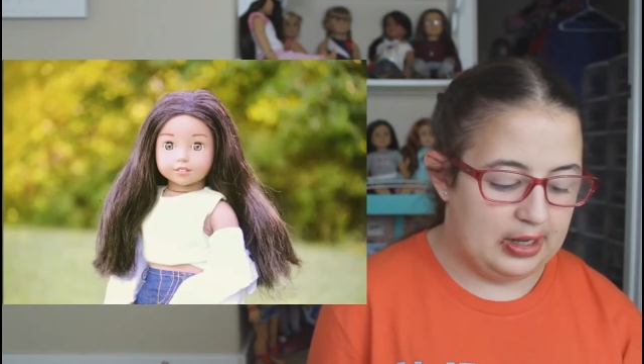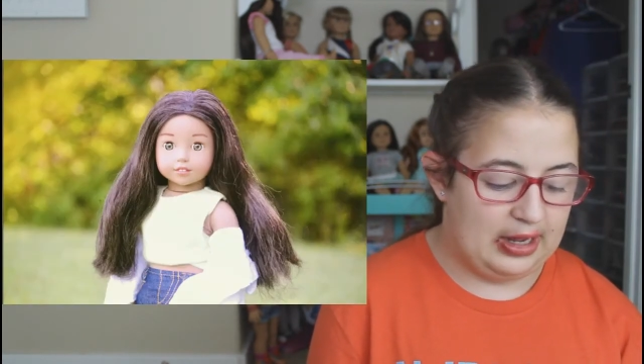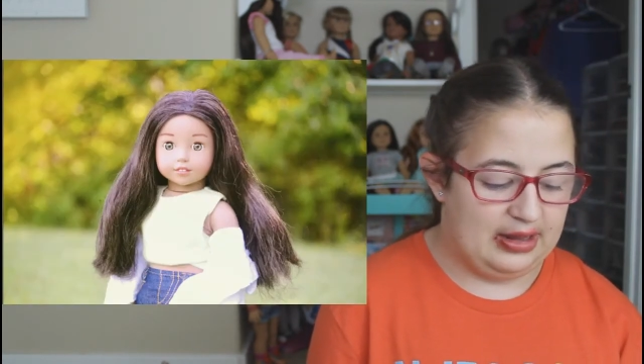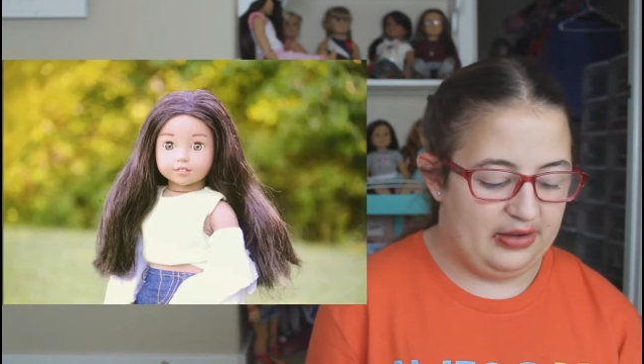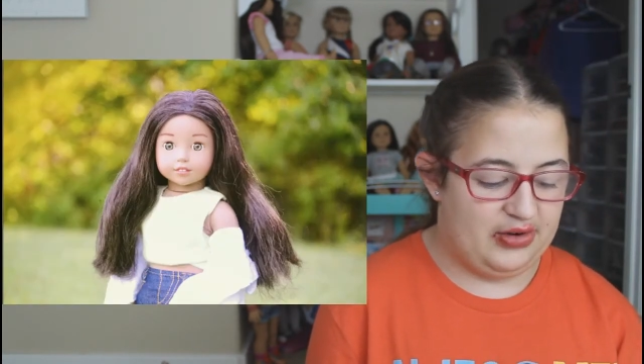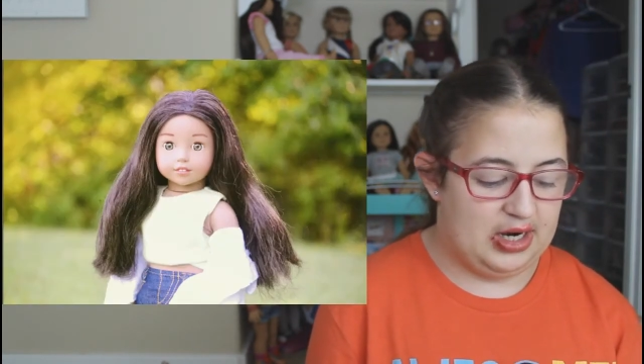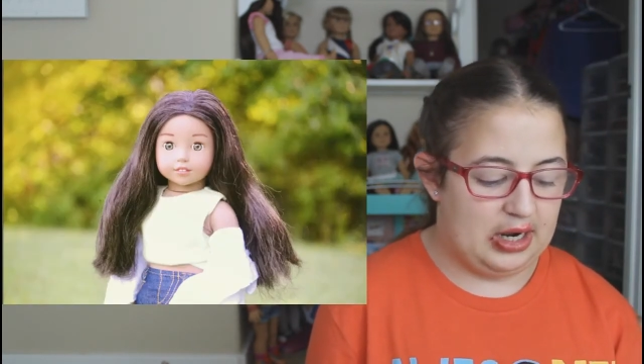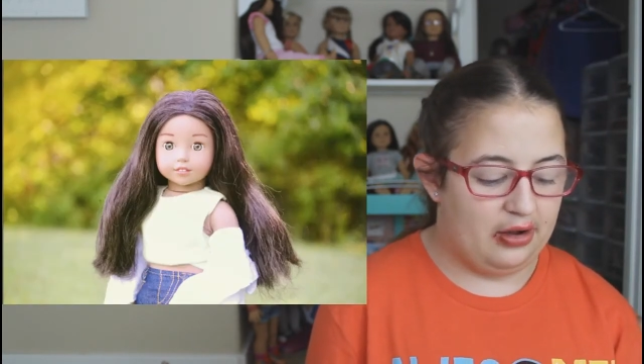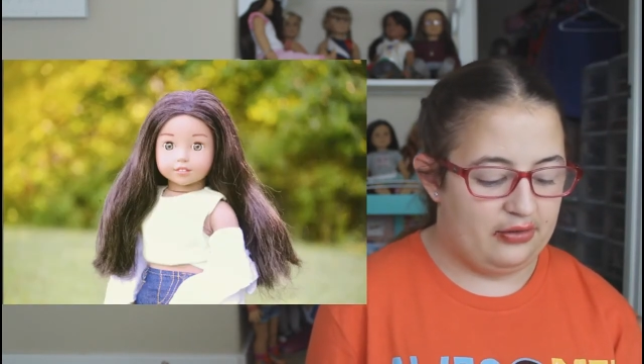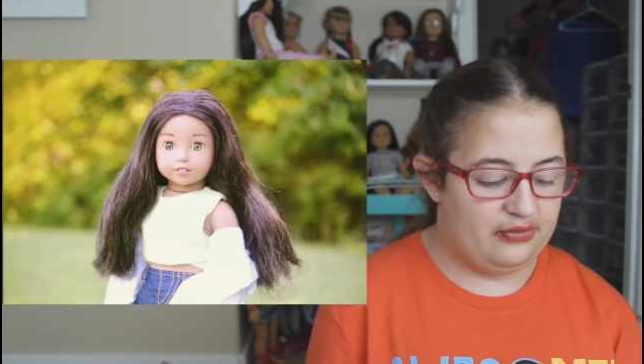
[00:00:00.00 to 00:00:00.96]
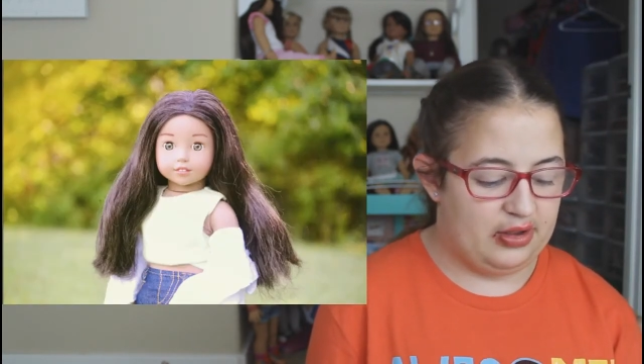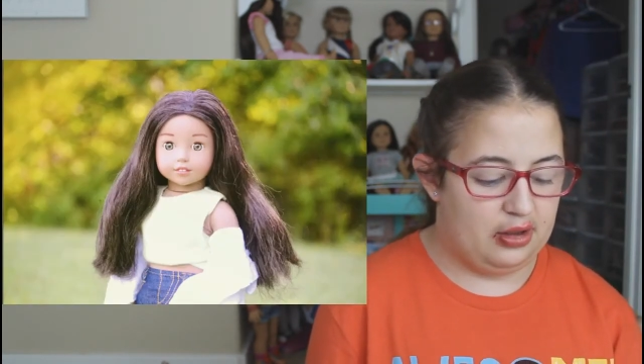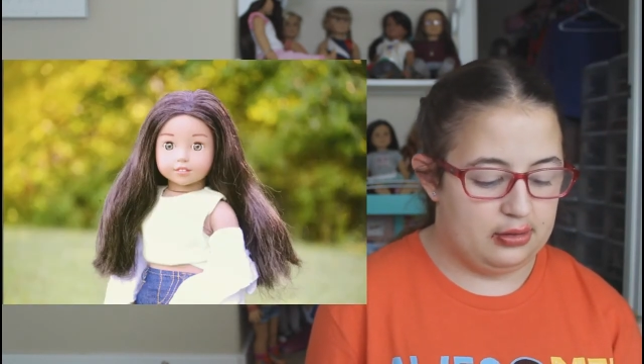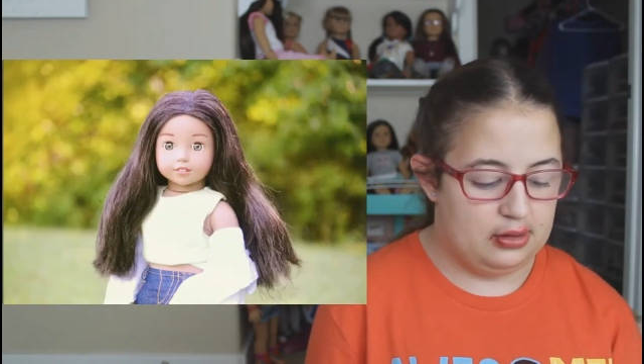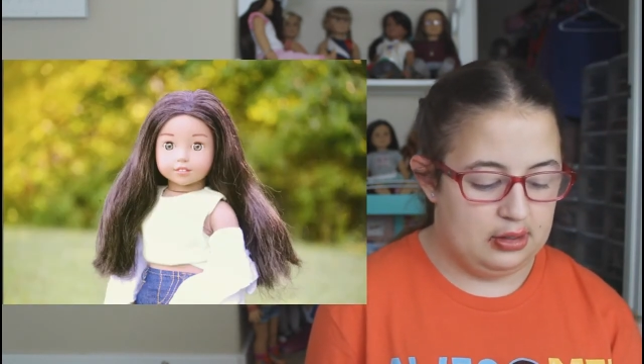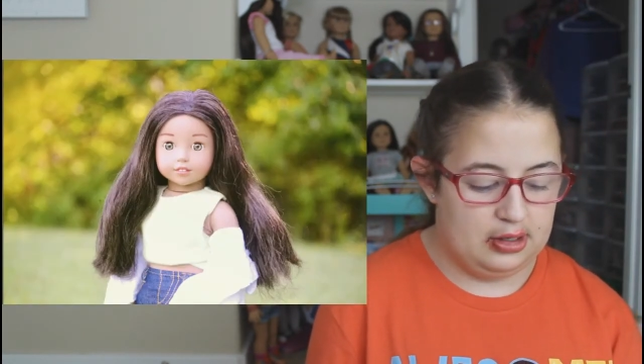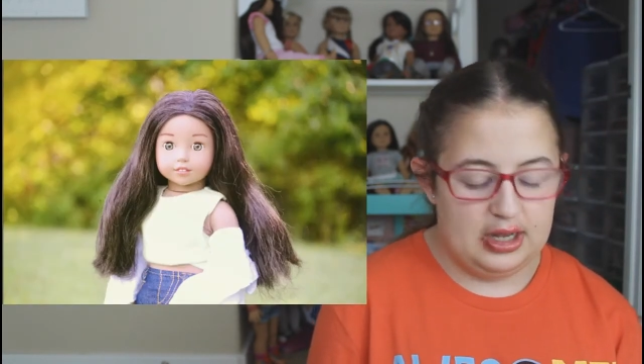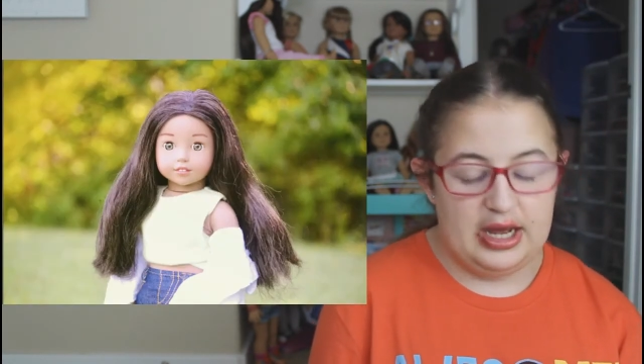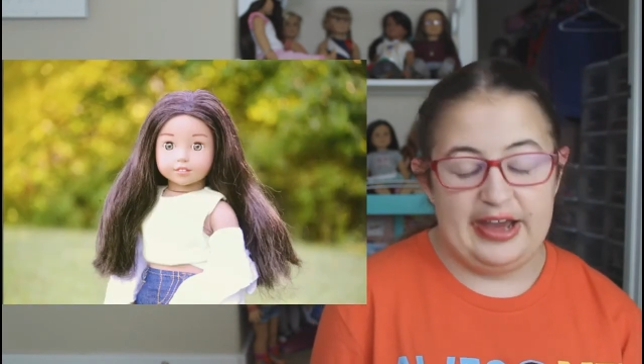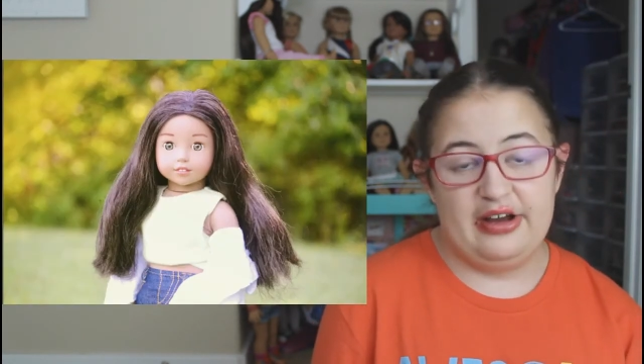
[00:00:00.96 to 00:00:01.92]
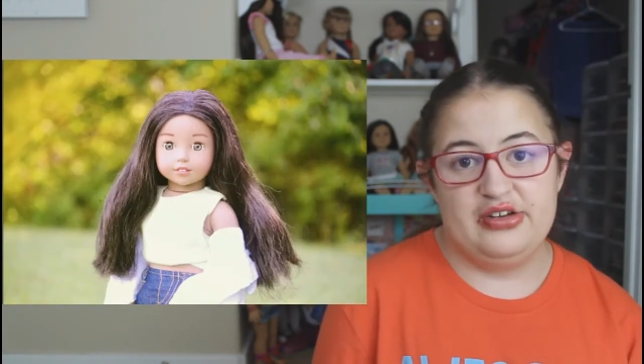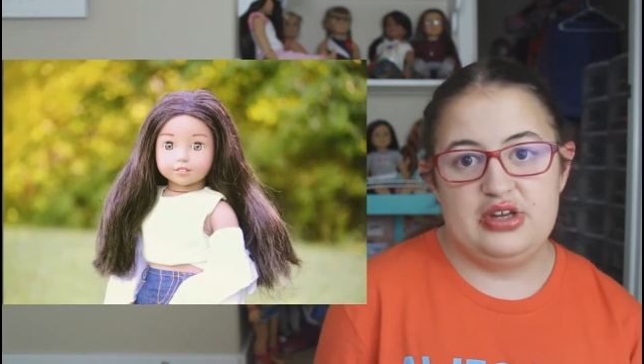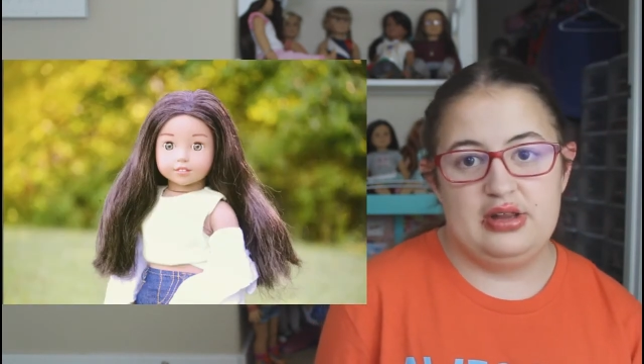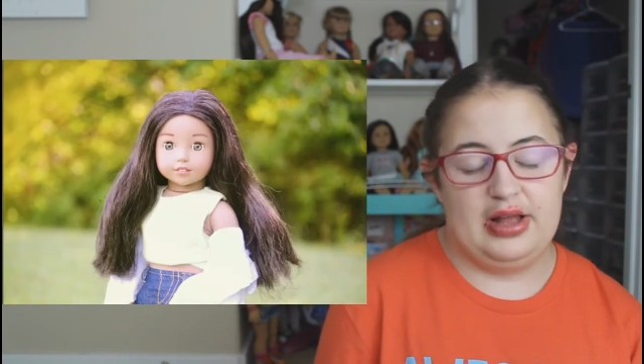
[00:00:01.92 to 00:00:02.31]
I love her outfit. I also